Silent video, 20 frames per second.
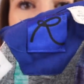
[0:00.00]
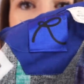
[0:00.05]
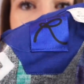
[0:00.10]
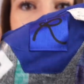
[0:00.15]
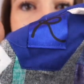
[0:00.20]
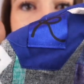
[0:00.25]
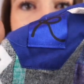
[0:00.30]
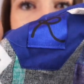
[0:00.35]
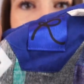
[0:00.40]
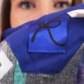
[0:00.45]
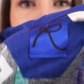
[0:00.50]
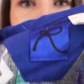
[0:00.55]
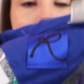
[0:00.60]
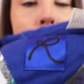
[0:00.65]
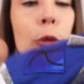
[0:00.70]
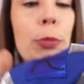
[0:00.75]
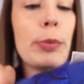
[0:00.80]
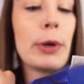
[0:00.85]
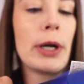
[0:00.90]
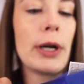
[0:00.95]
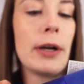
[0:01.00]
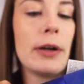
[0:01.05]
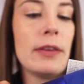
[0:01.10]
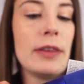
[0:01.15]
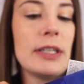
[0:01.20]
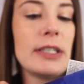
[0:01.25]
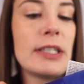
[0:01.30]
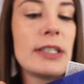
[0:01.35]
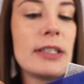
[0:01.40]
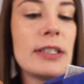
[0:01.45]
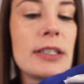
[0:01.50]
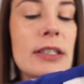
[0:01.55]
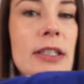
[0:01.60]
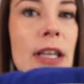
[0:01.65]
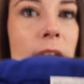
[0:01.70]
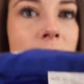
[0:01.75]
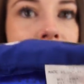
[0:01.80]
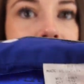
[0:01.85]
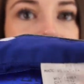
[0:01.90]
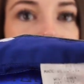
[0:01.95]
So this is Roper. This is a
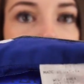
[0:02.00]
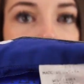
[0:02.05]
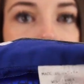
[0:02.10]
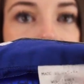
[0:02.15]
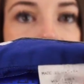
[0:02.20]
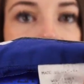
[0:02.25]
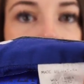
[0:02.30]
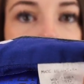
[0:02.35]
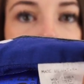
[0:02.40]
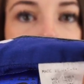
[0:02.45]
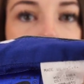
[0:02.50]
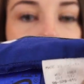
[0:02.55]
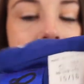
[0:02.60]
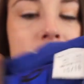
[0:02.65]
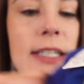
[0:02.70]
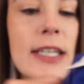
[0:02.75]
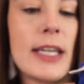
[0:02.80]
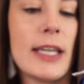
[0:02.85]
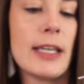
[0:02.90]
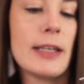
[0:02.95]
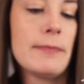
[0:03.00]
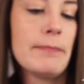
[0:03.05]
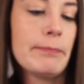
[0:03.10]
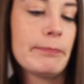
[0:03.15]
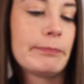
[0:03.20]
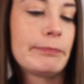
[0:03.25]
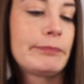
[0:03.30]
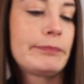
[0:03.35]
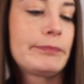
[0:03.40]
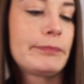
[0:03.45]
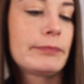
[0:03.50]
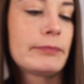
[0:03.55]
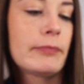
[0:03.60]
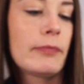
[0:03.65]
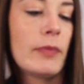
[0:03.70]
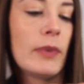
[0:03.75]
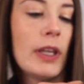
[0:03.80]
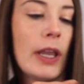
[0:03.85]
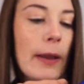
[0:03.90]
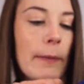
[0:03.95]
size 15, 16.
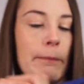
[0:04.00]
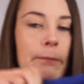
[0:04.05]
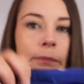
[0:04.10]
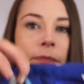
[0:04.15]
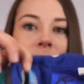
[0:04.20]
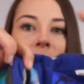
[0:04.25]
Yep.